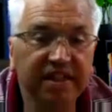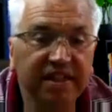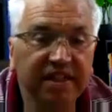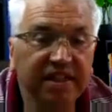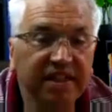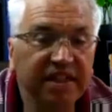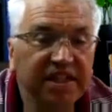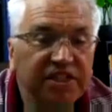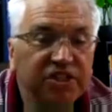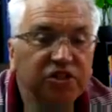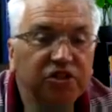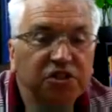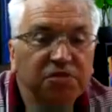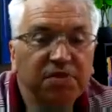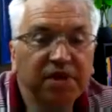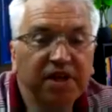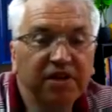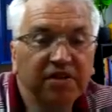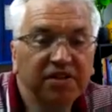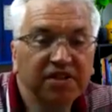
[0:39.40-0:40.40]
He talks
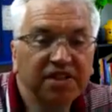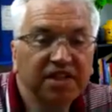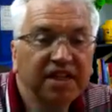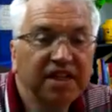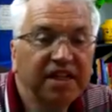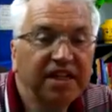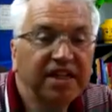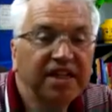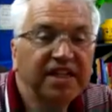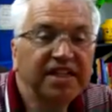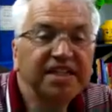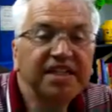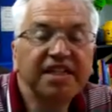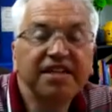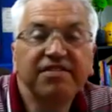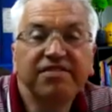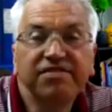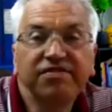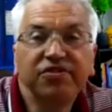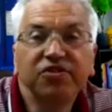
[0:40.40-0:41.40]
about, isn't it
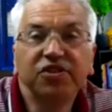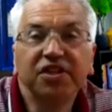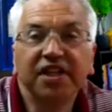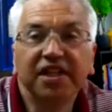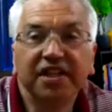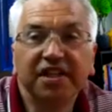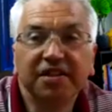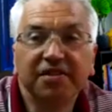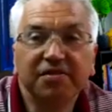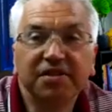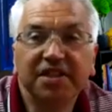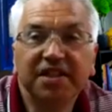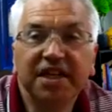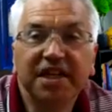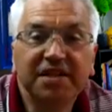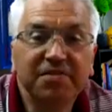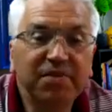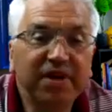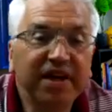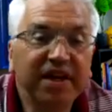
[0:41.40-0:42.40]
funny that day
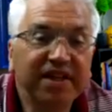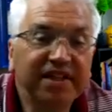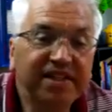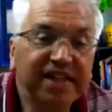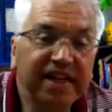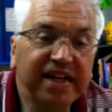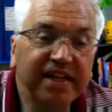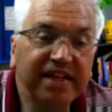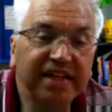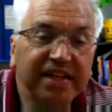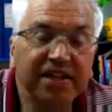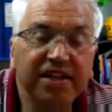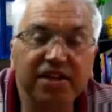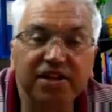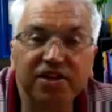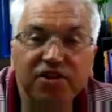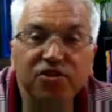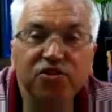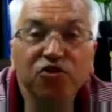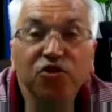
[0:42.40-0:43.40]
by day
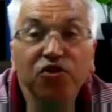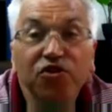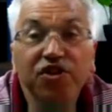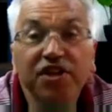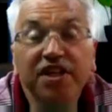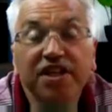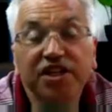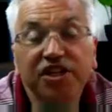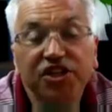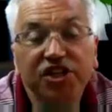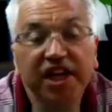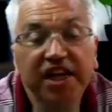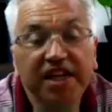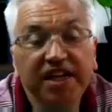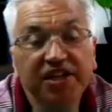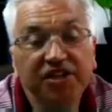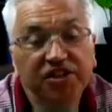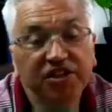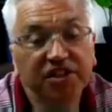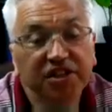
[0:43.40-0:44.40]
nothing
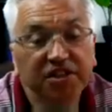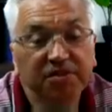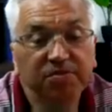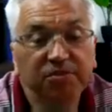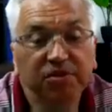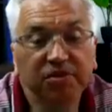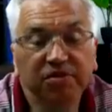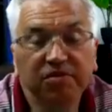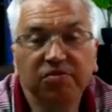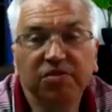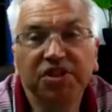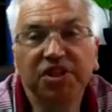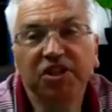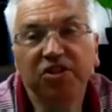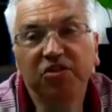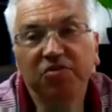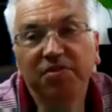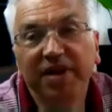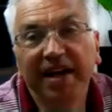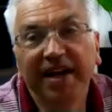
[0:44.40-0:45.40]
changes, but when you look
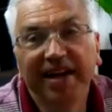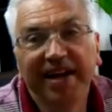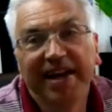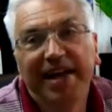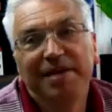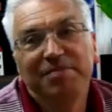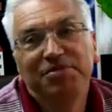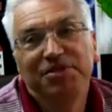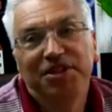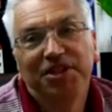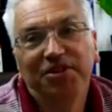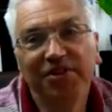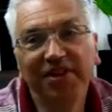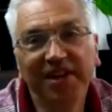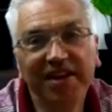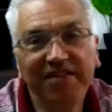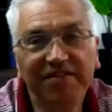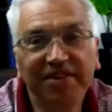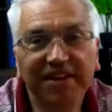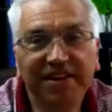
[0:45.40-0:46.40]
back, absolutely
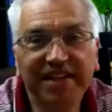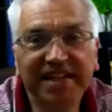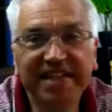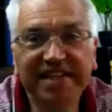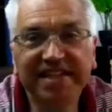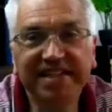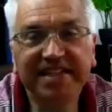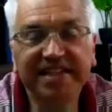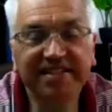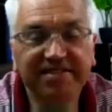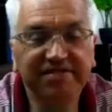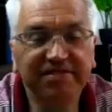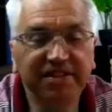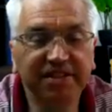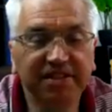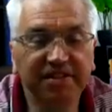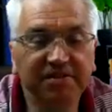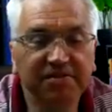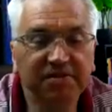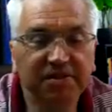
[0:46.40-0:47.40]
everything is different.
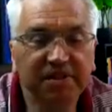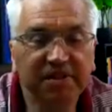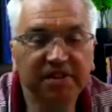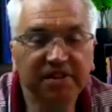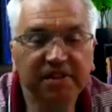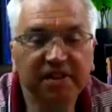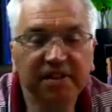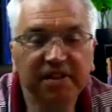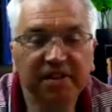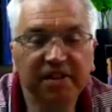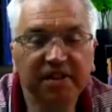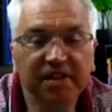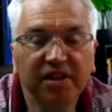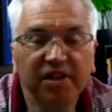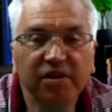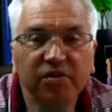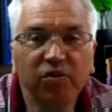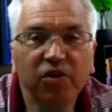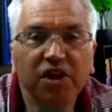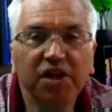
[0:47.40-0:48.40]

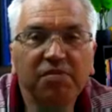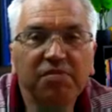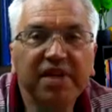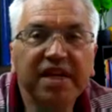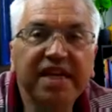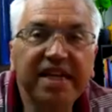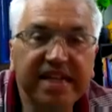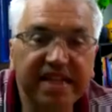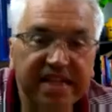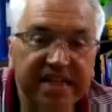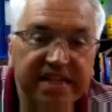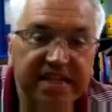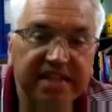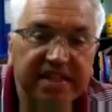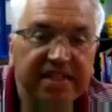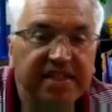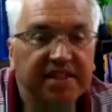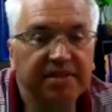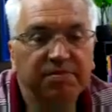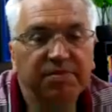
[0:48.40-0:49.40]
What he
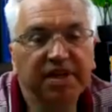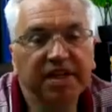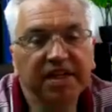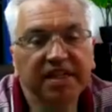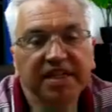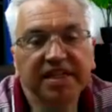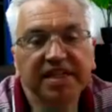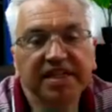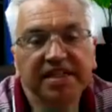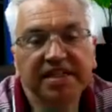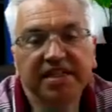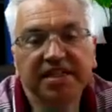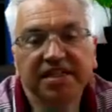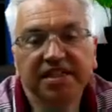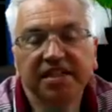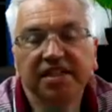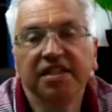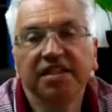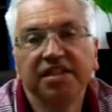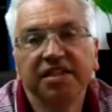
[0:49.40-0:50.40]
means by this is
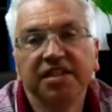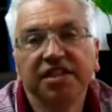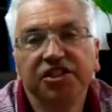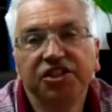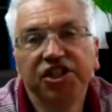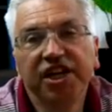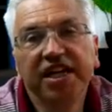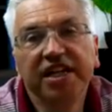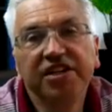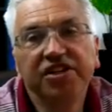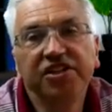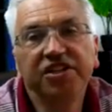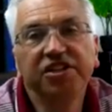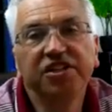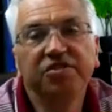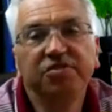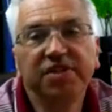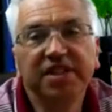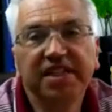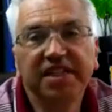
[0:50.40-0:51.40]
that the changes that
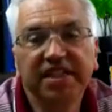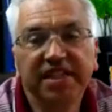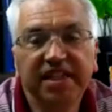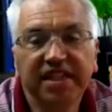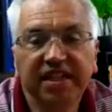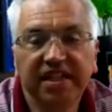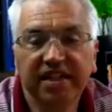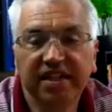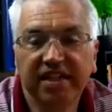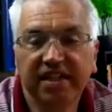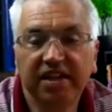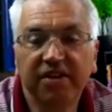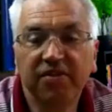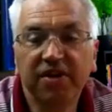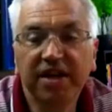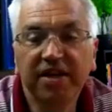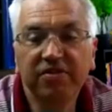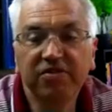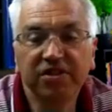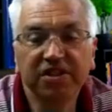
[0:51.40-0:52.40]
we see
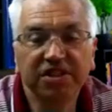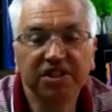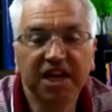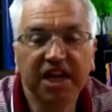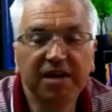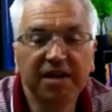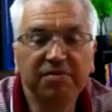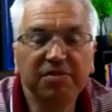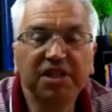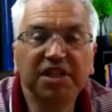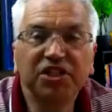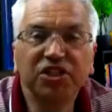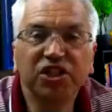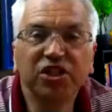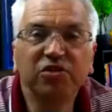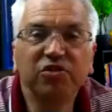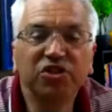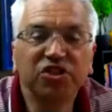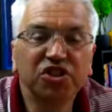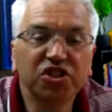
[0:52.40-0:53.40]
around us are happening so
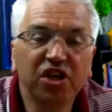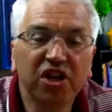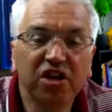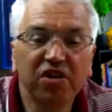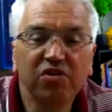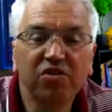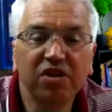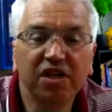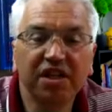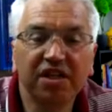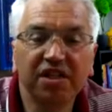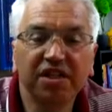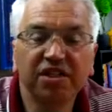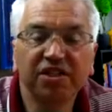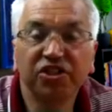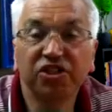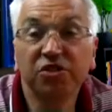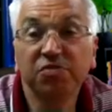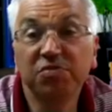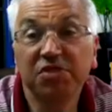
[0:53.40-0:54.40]
slowly that
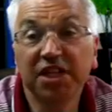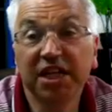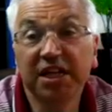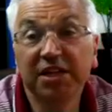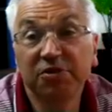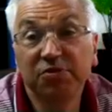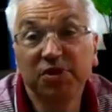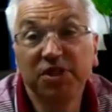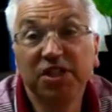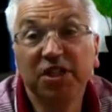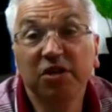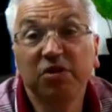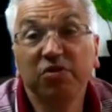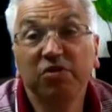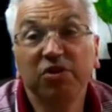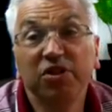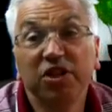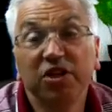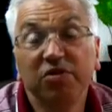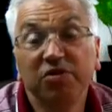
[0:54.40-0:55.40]
sometimes we don't
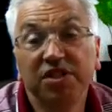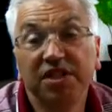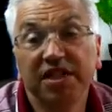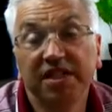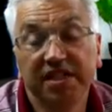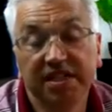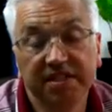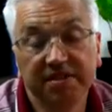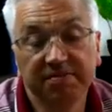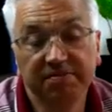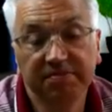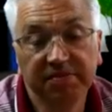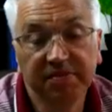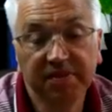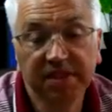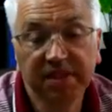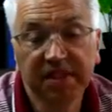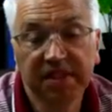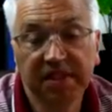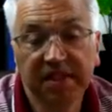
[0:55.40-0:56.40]
notice them.
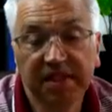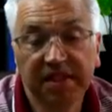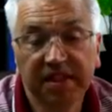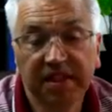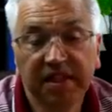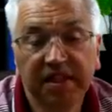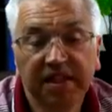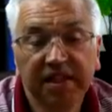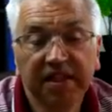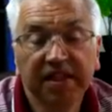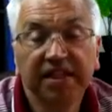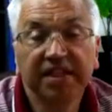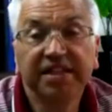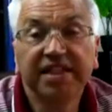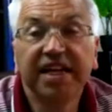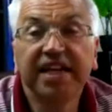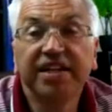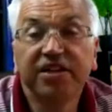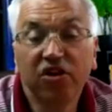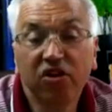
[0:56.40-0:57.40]

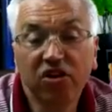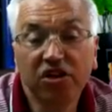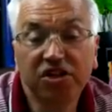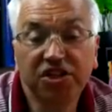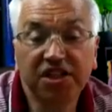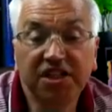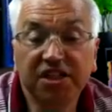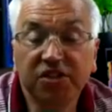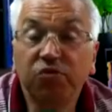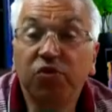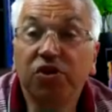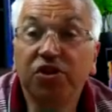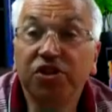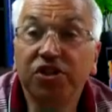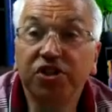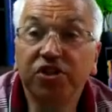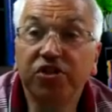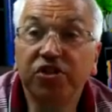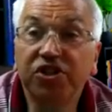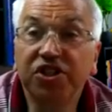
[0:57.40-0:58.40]
Technology is one
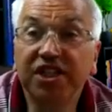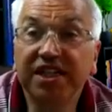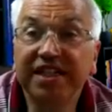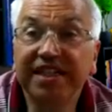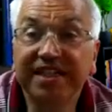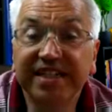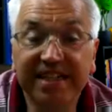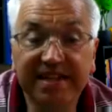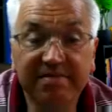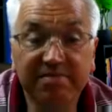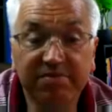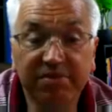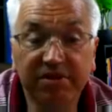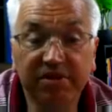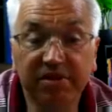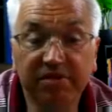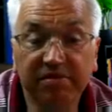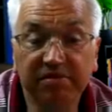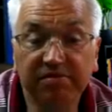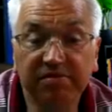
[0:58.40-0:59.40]
such example.
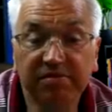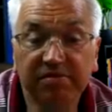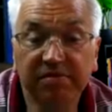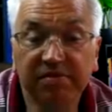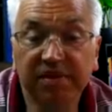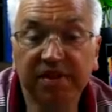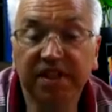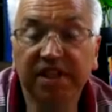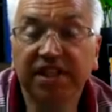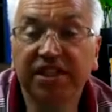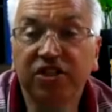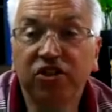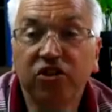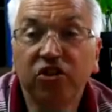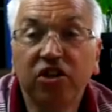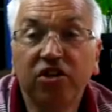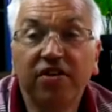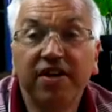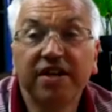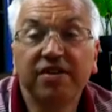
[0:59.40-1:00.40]
It's all
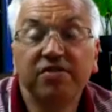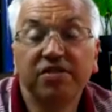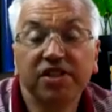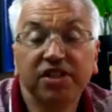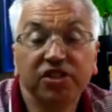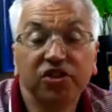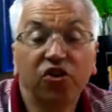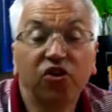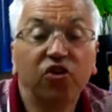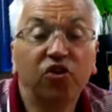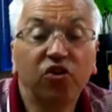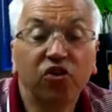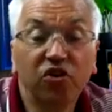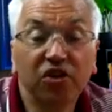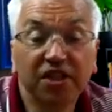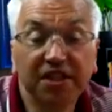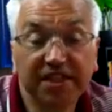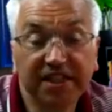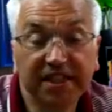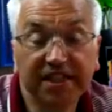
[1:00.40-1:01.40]
around us all the
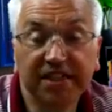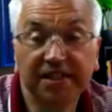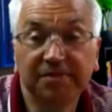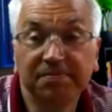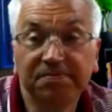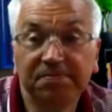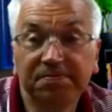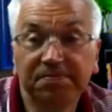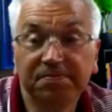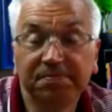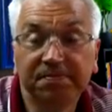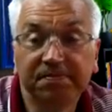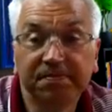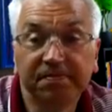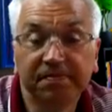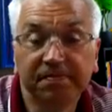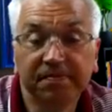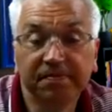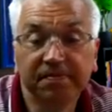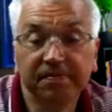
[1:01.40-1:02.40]
time,
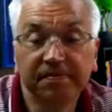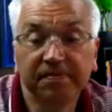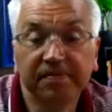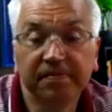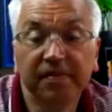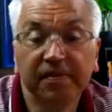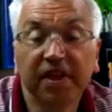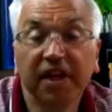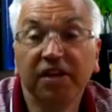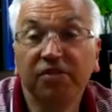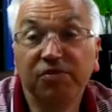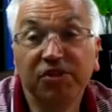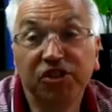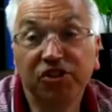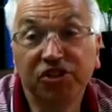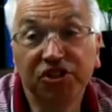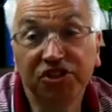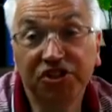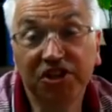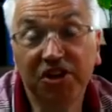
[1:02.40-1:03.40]
and we
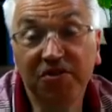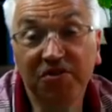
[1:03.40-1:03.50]
just don't